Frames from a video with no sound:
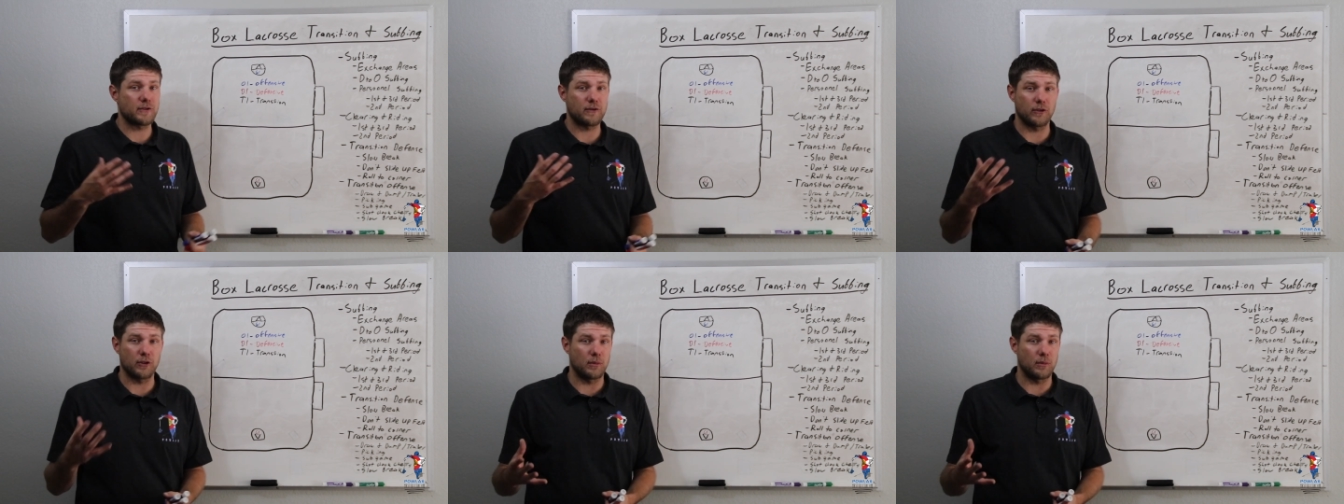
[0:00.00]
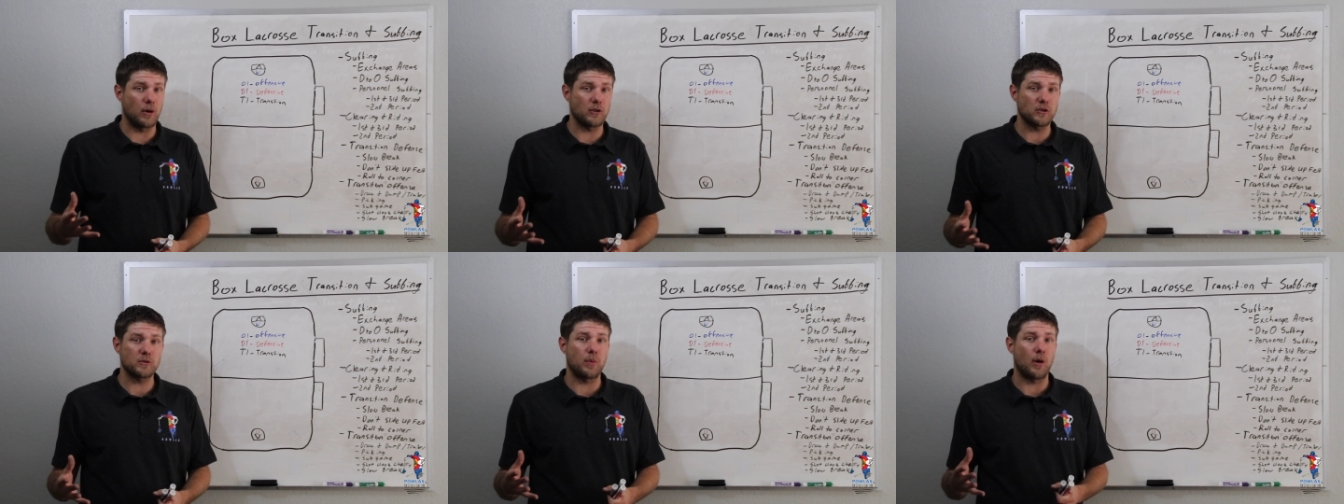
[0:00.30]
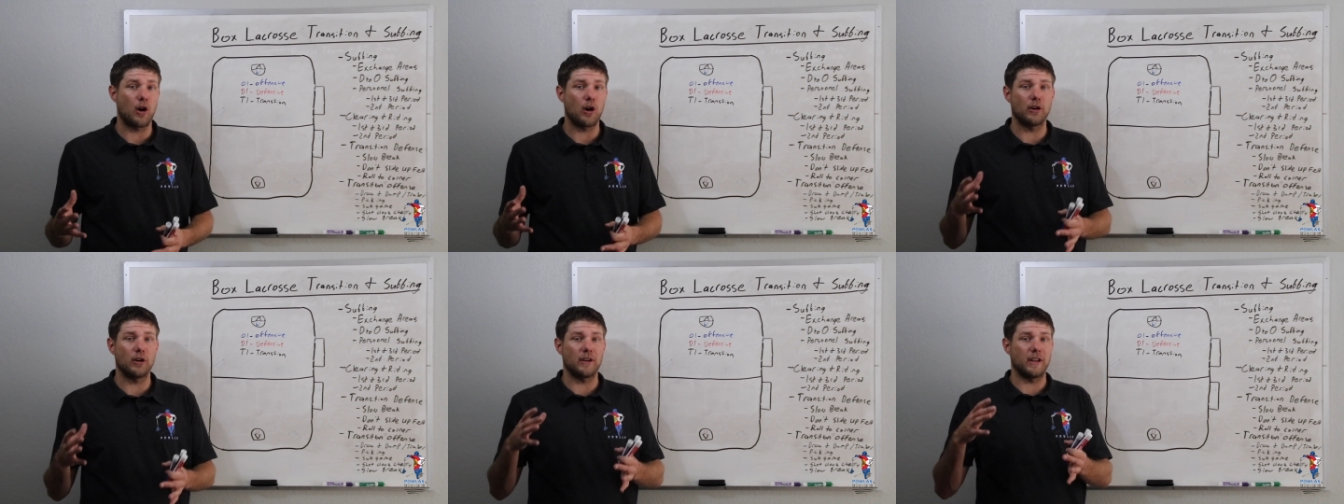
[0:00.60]
For the most
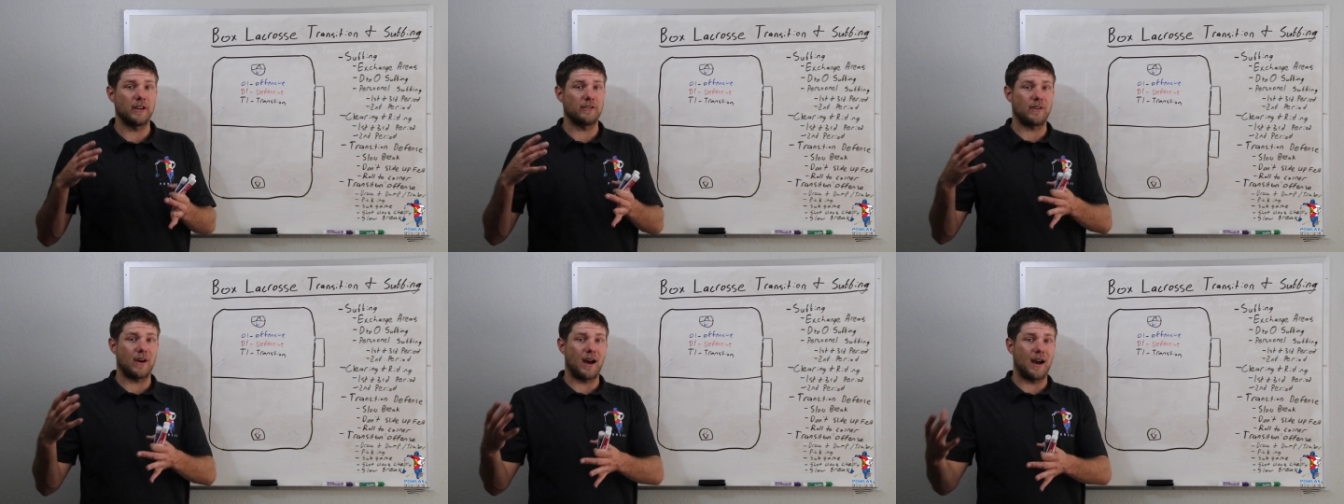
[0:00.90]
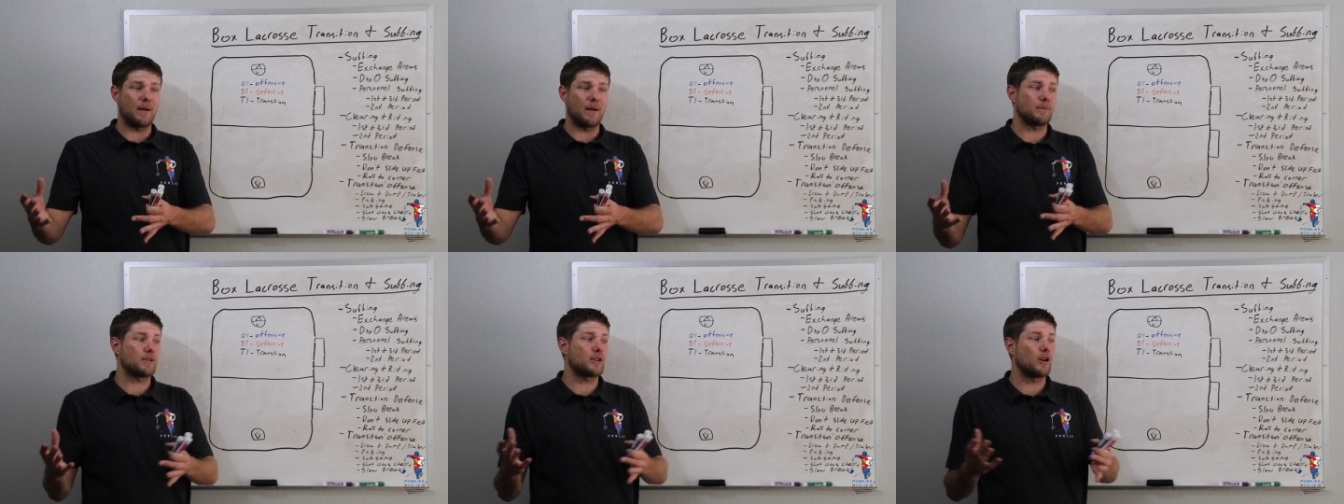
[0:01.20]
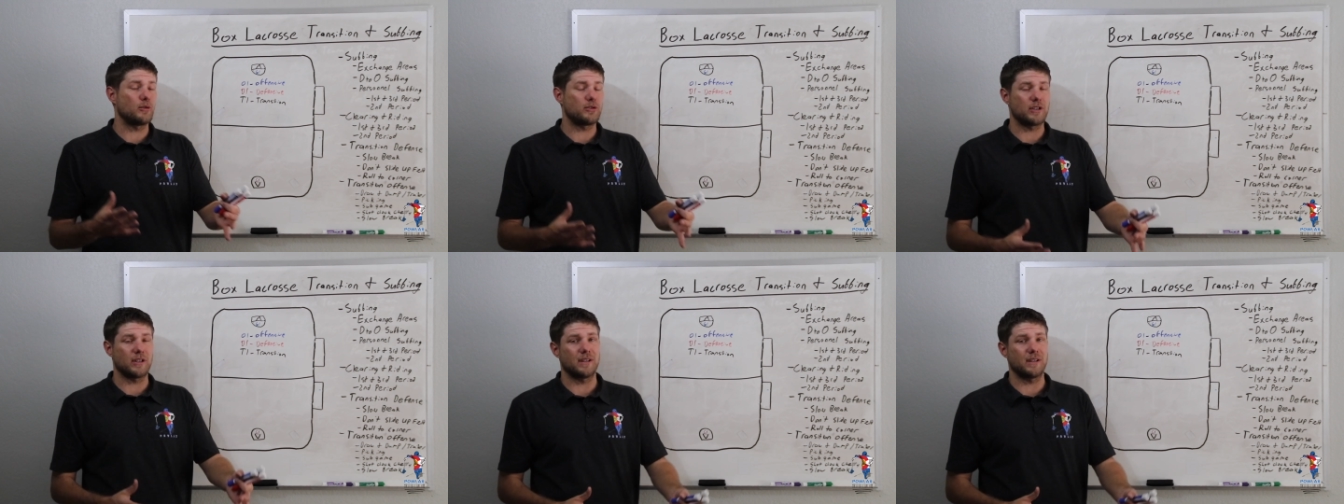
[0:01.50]
part, if I'm
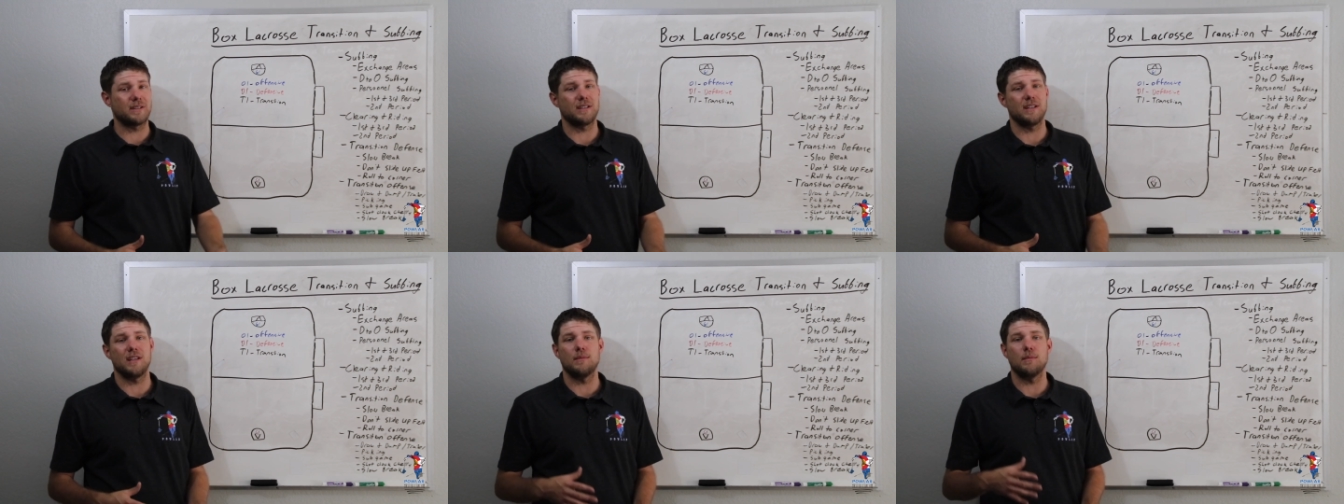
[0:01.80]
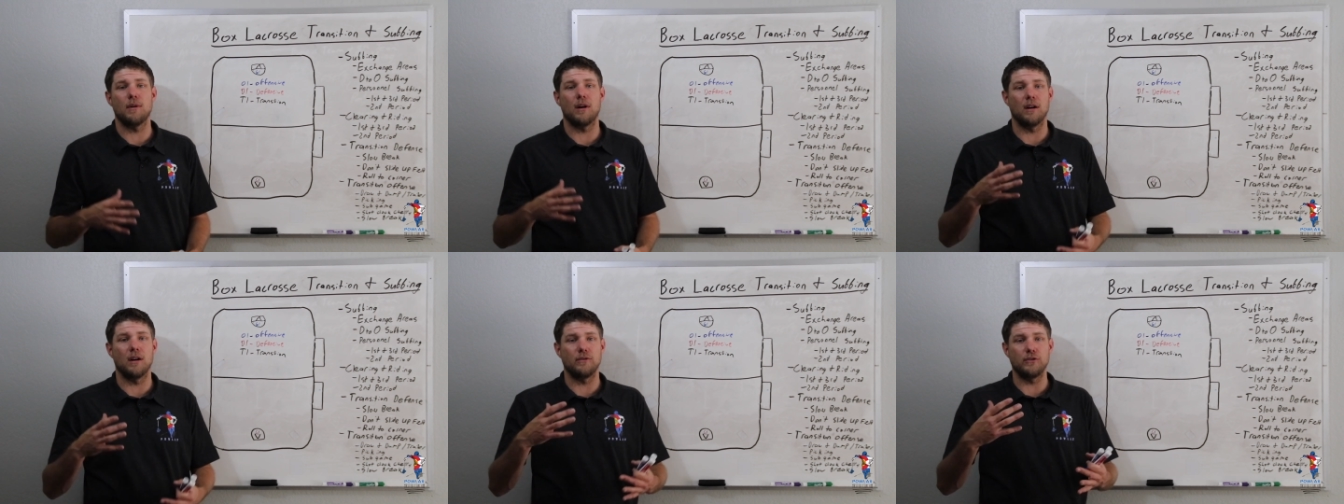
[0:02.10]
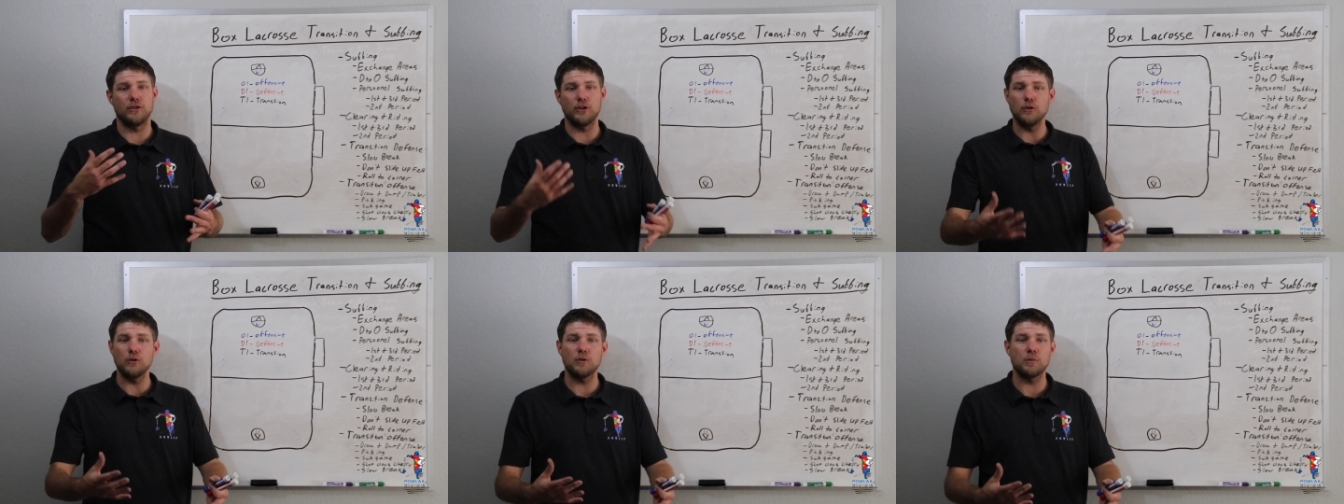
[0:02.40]
coaching a team of
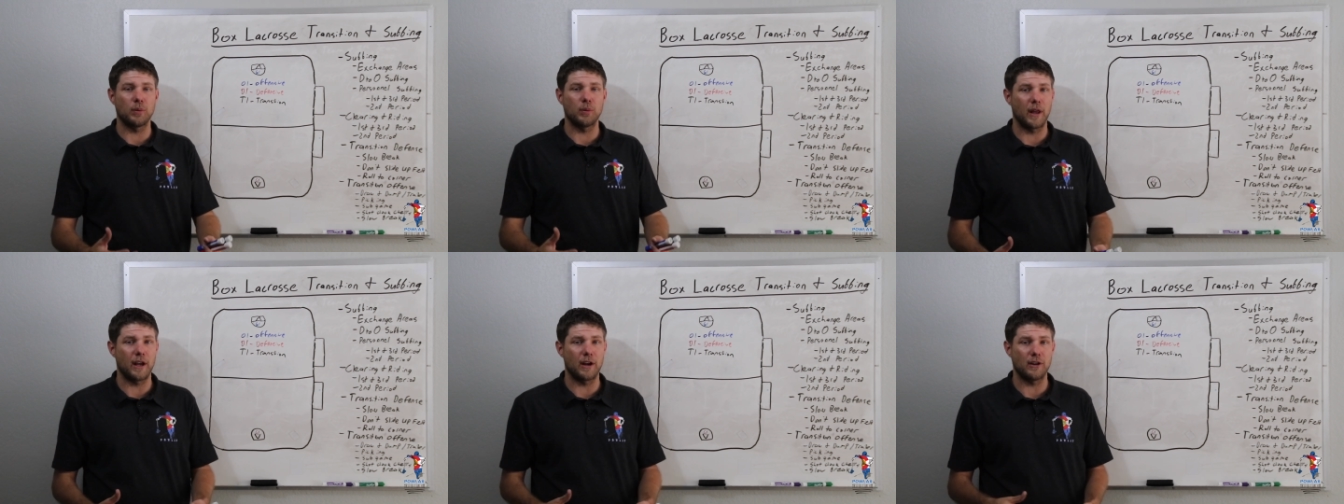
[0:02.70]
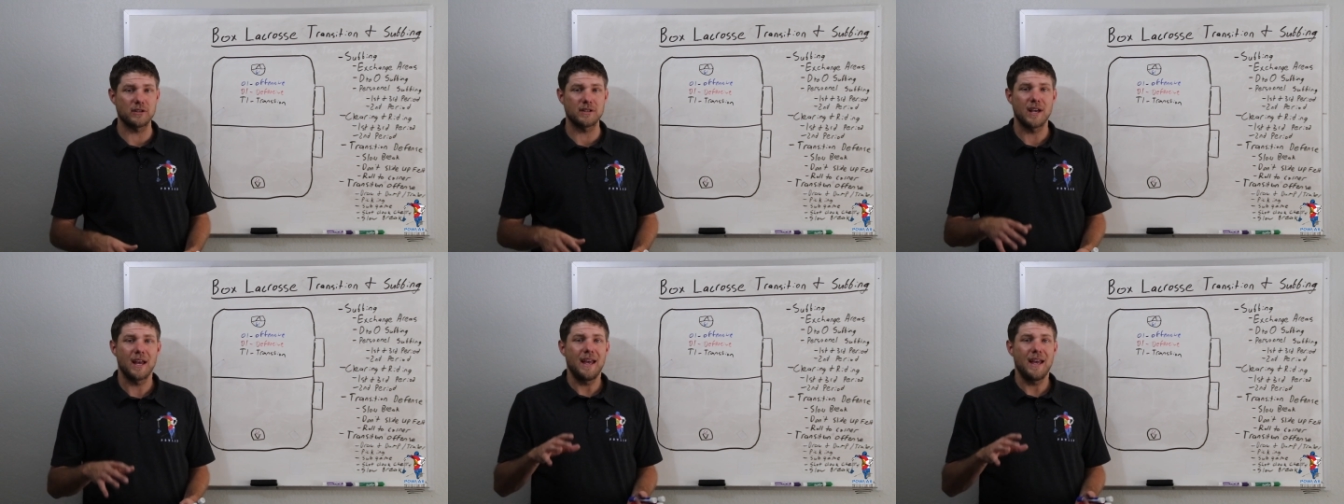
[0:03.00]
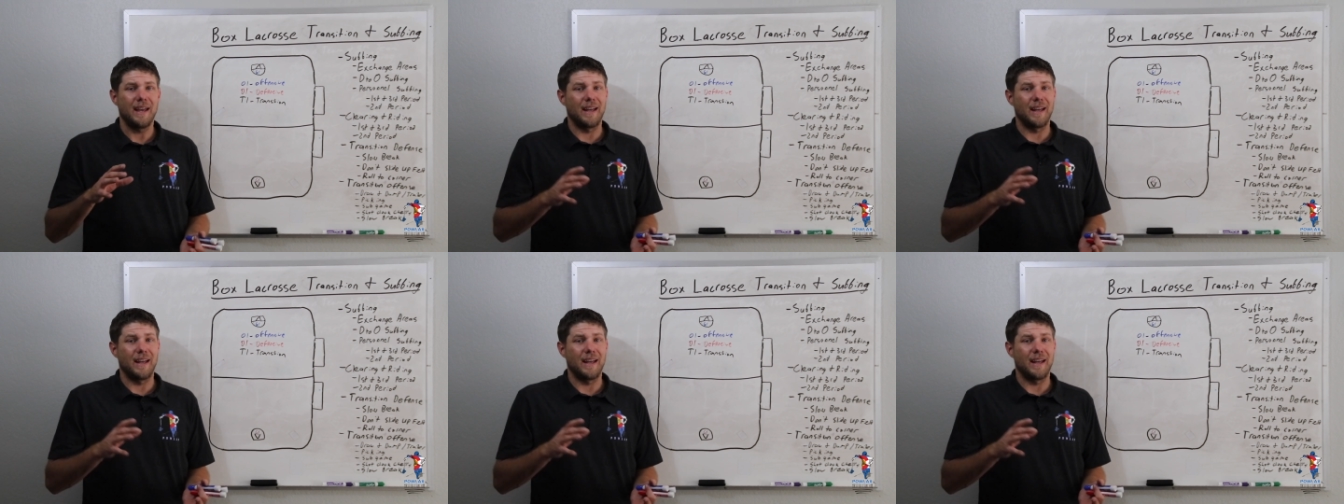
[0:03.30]
youth players,